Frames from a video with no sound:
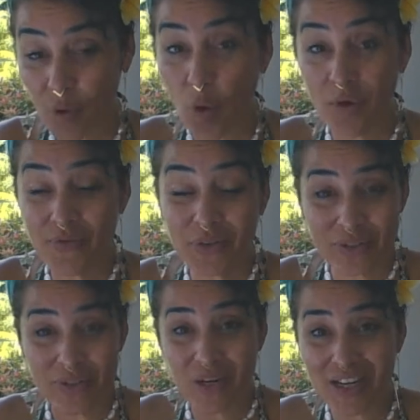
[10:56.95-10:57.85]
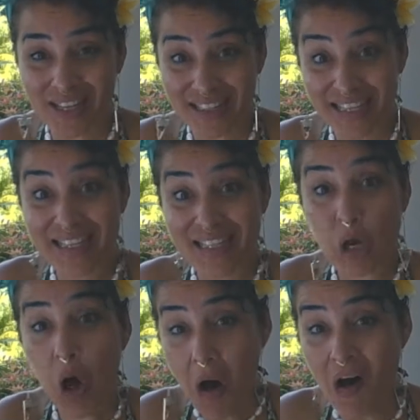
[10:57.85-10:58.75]
or feels good. It's
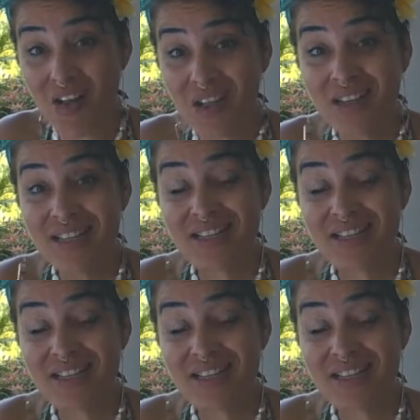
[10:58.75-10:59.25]
all